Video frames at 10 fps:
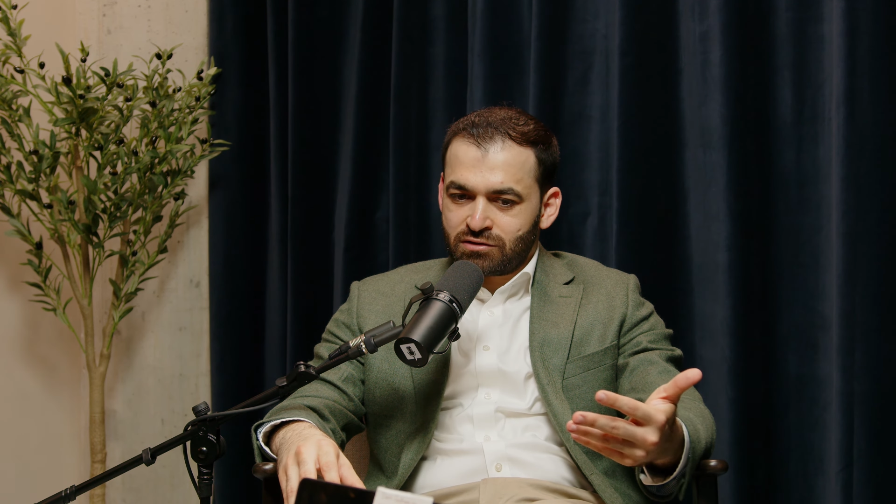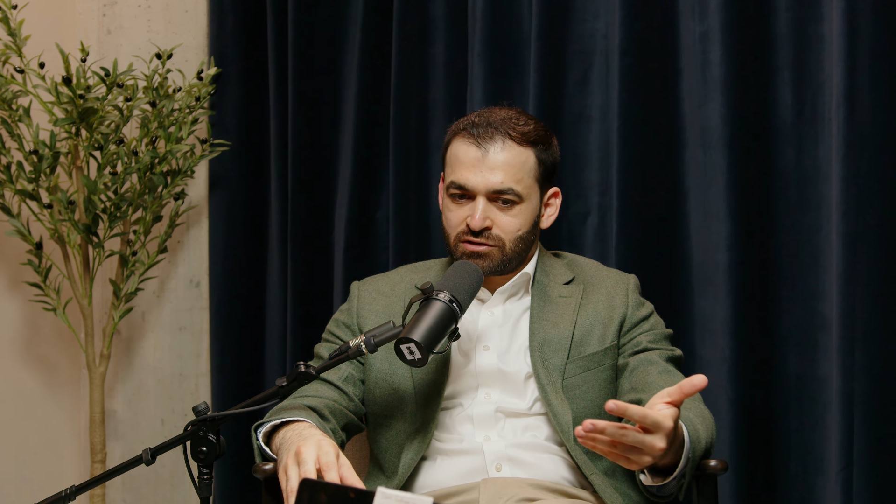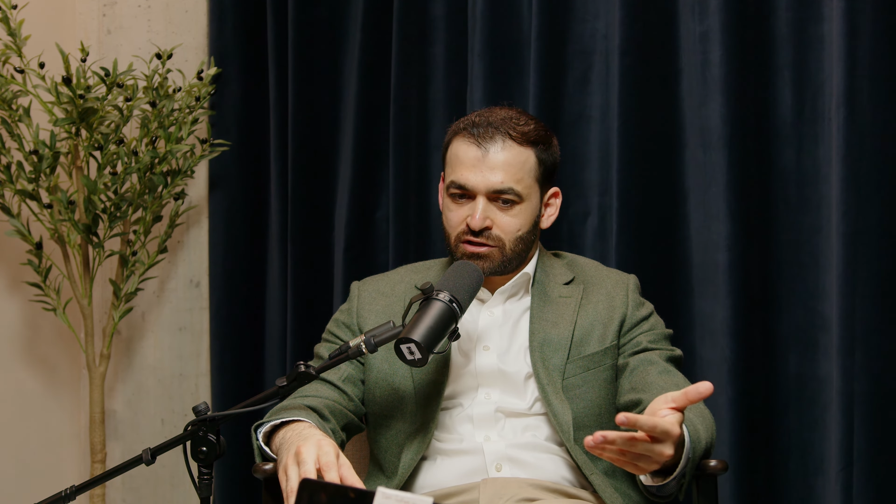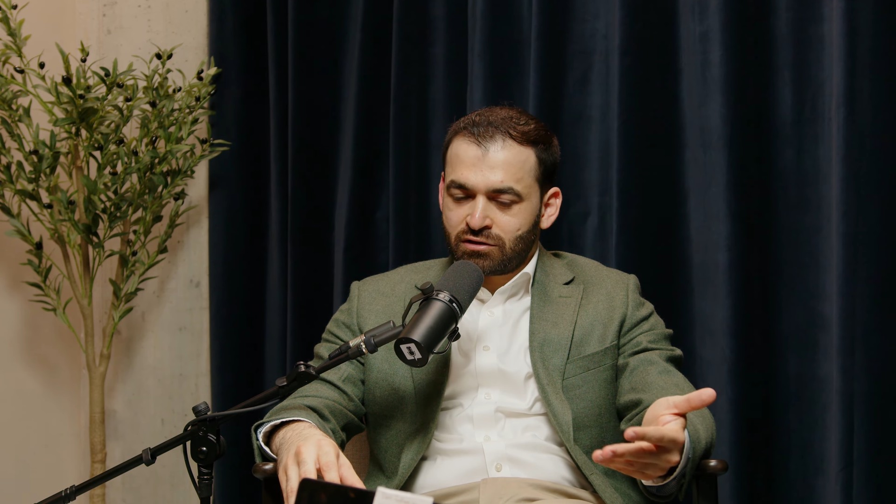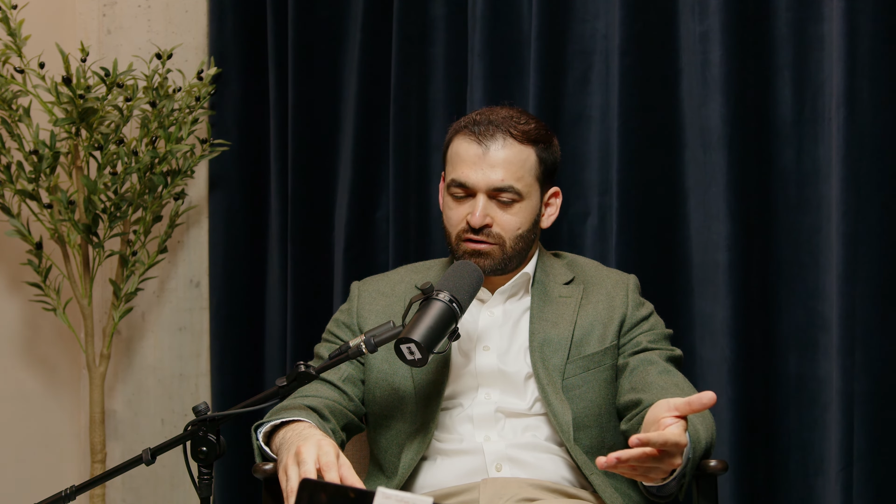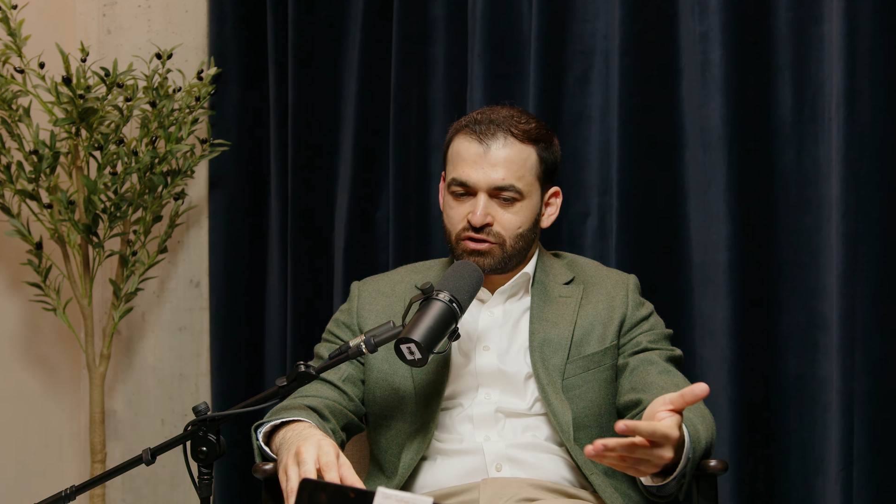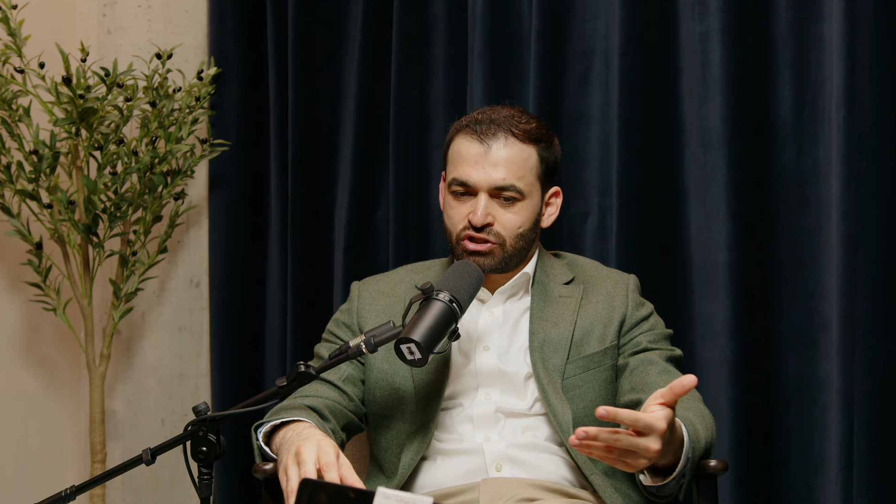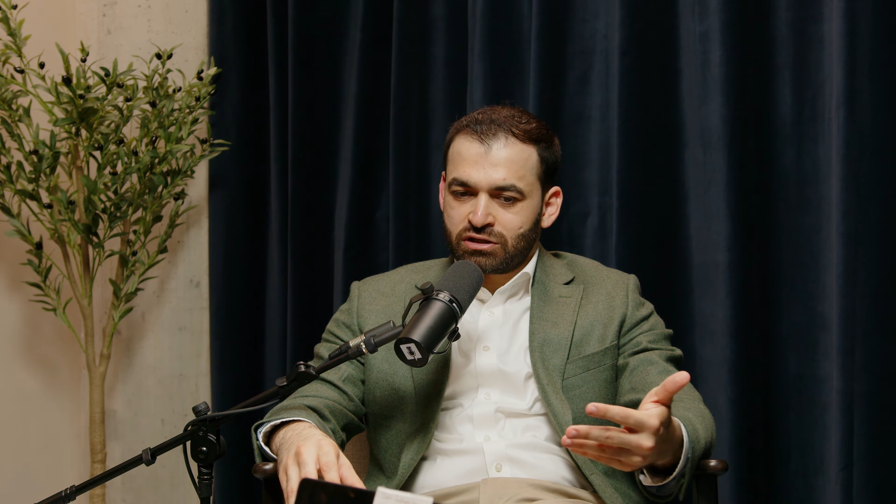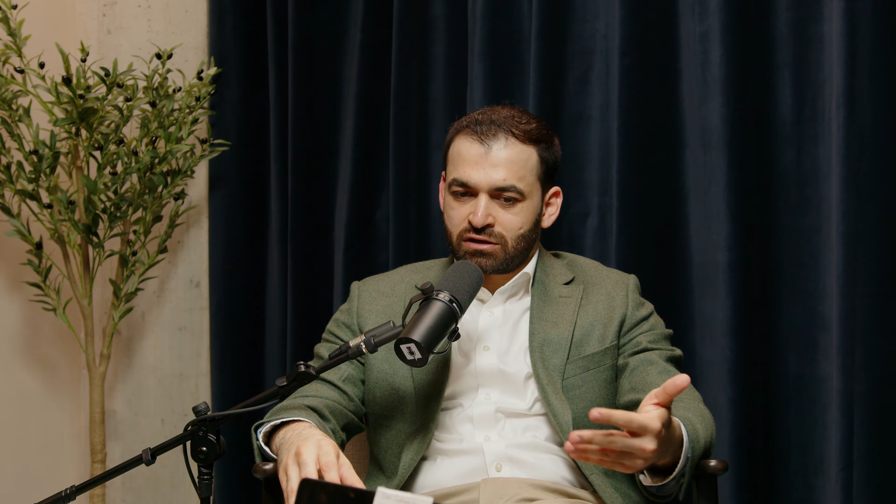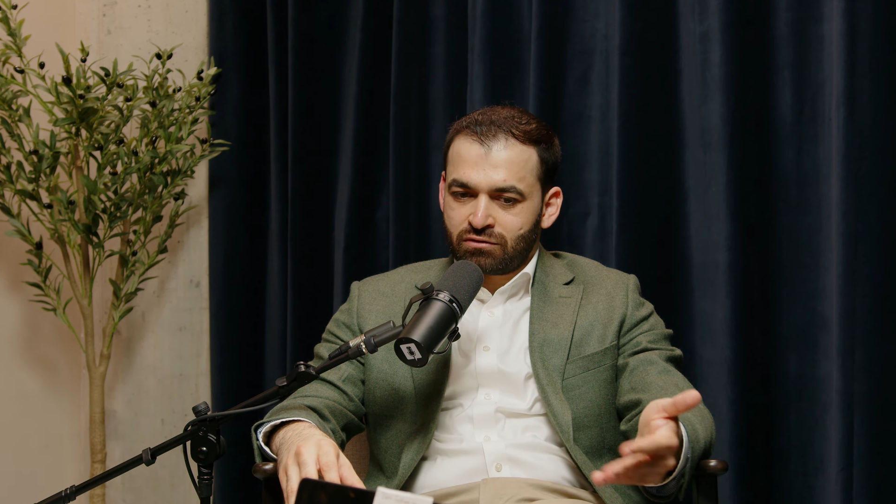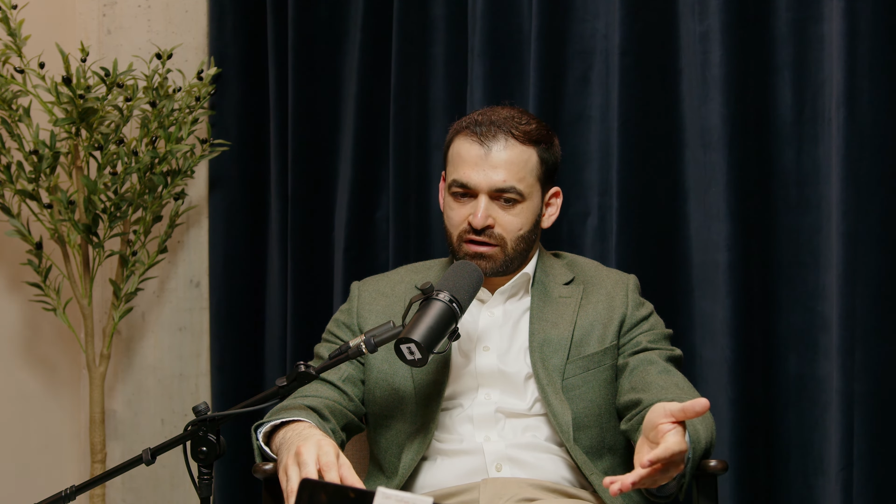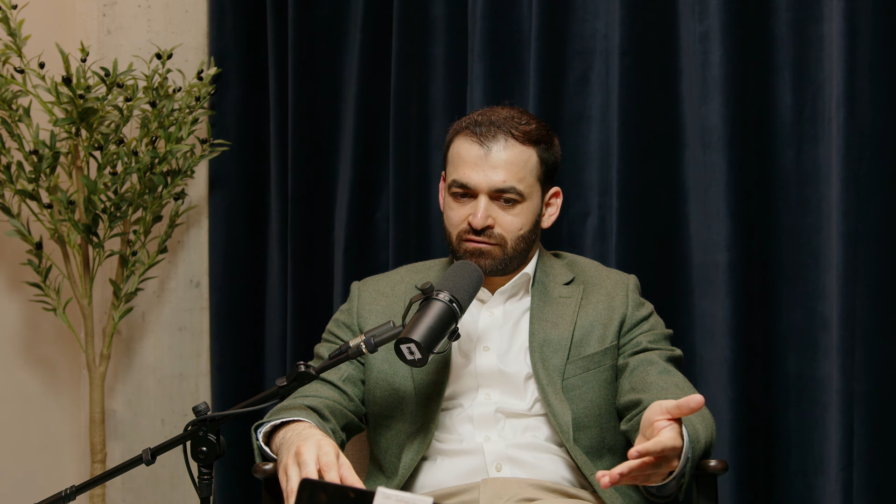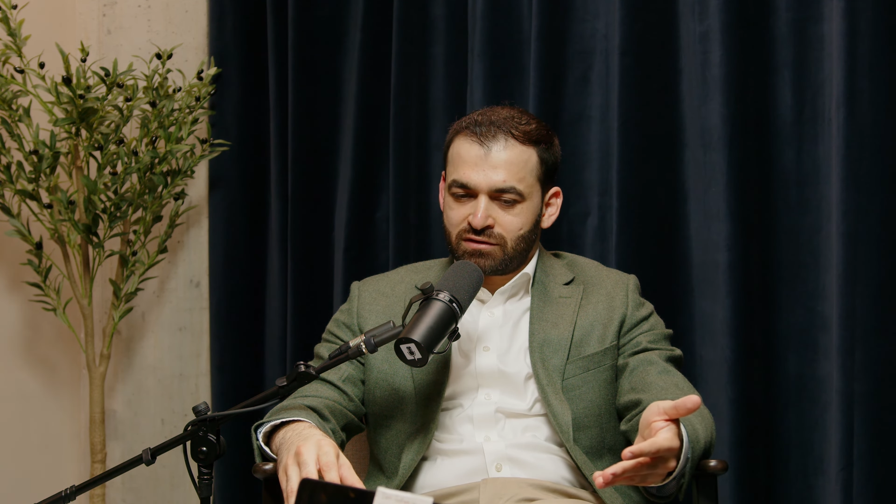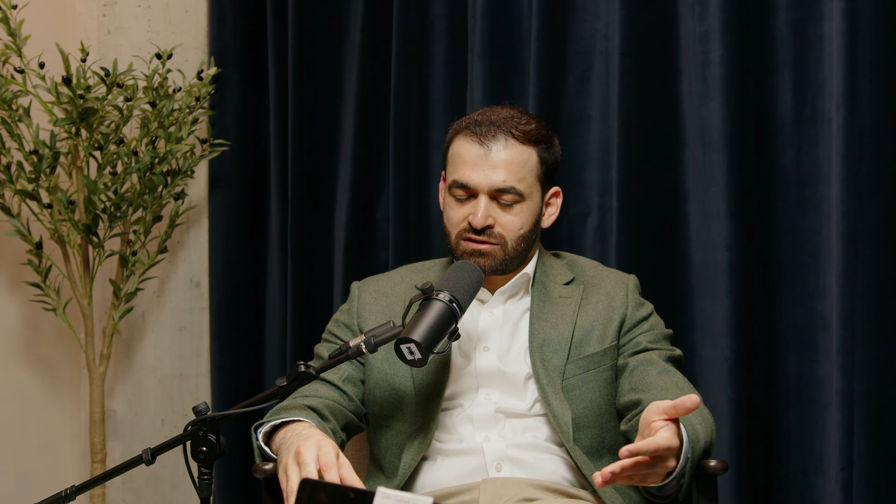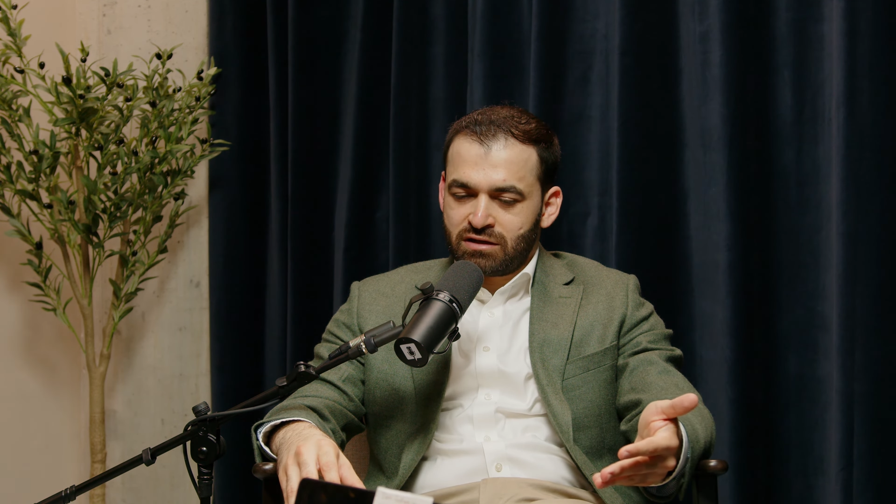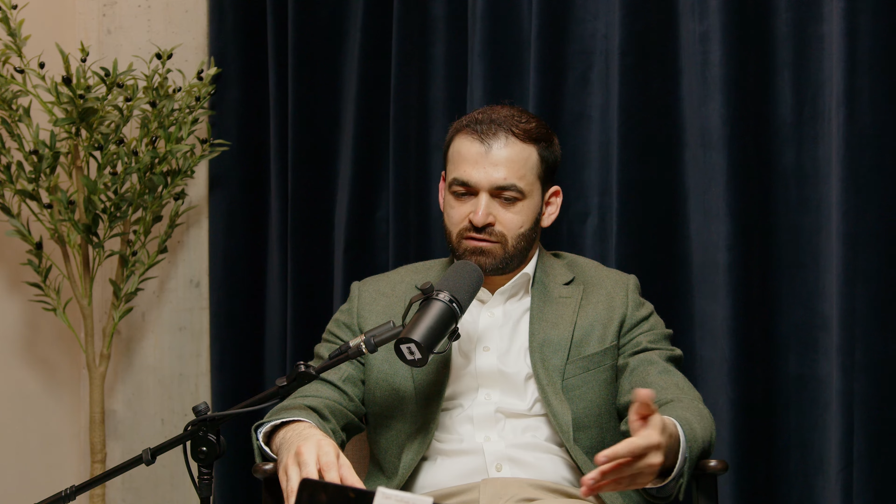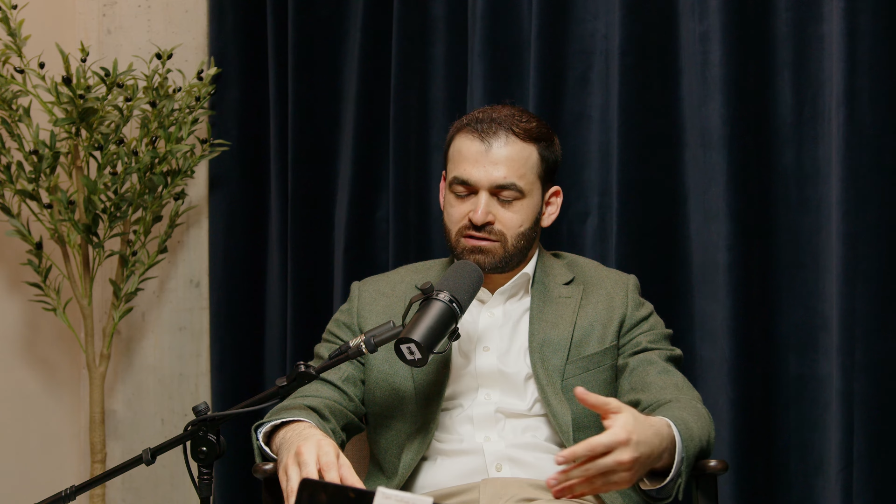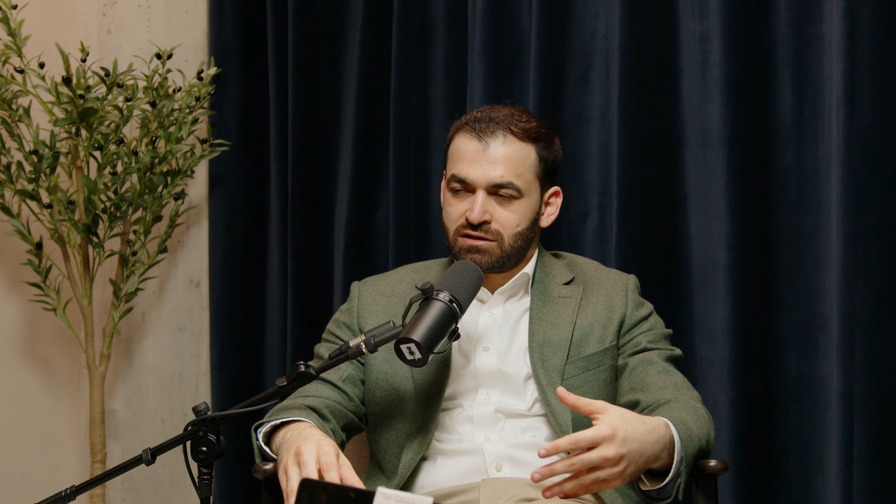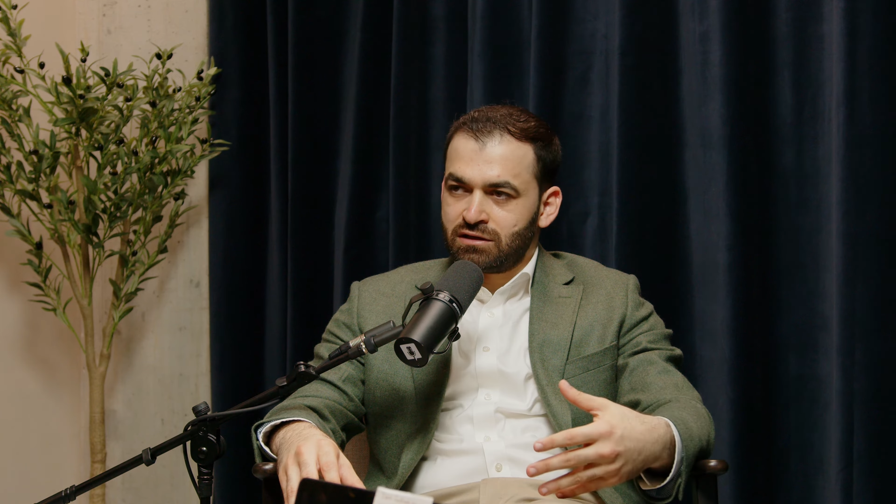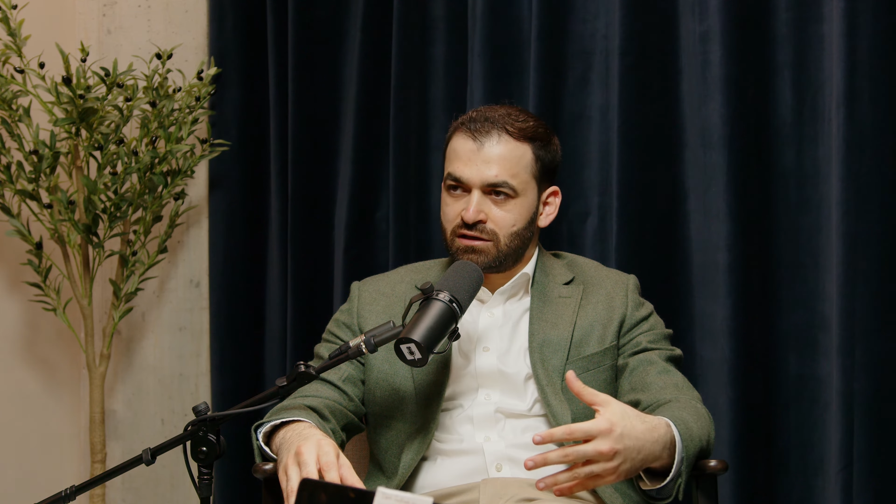technology and
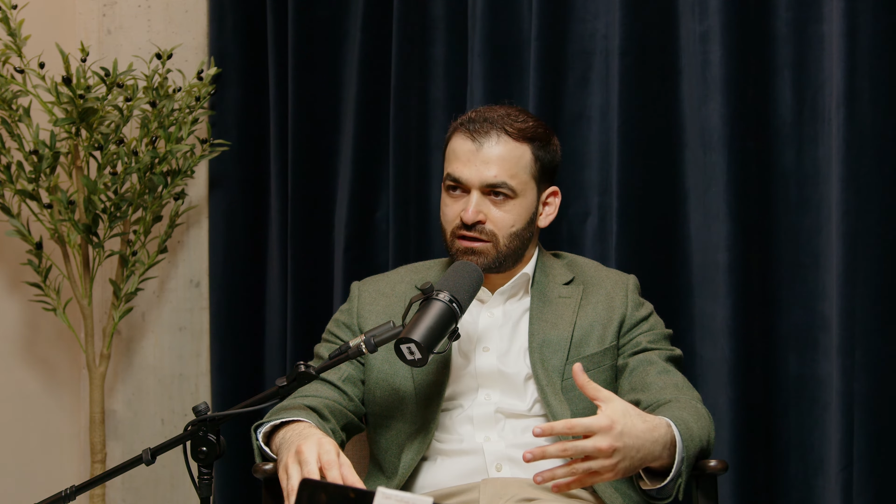creativity